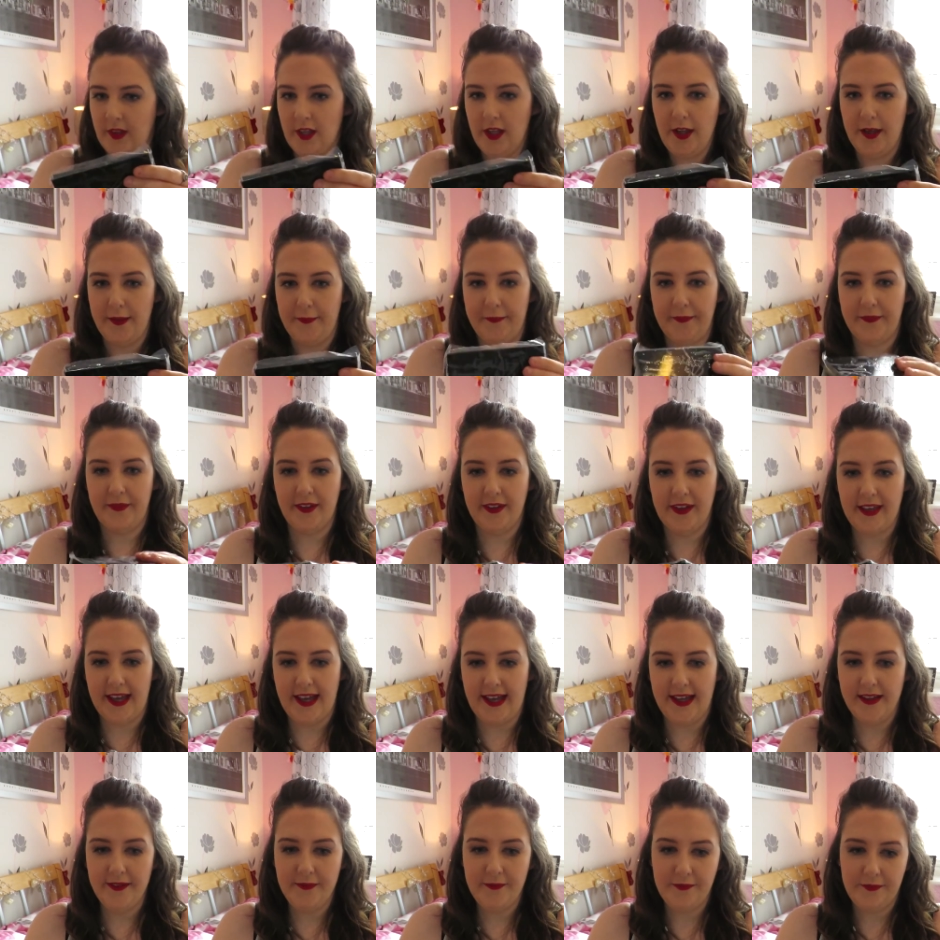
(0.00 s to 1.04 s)
Yeah,
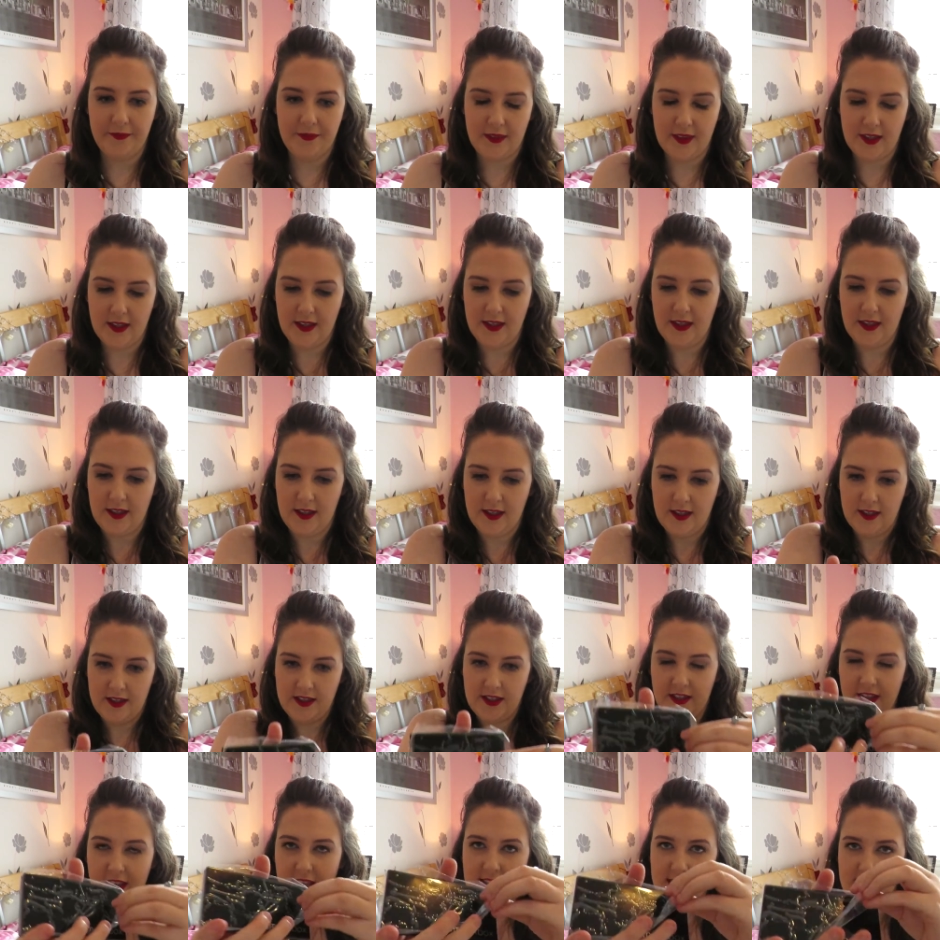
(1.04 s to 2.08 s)
okay.
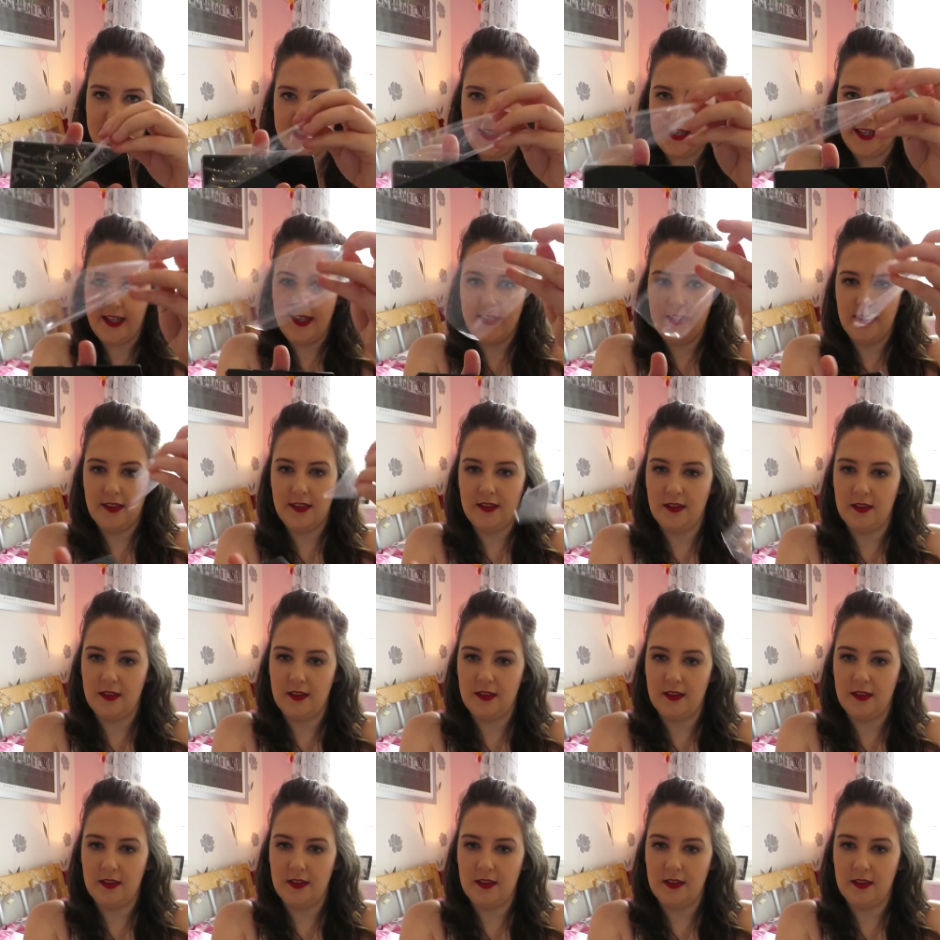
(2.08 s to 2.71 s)
So that's it.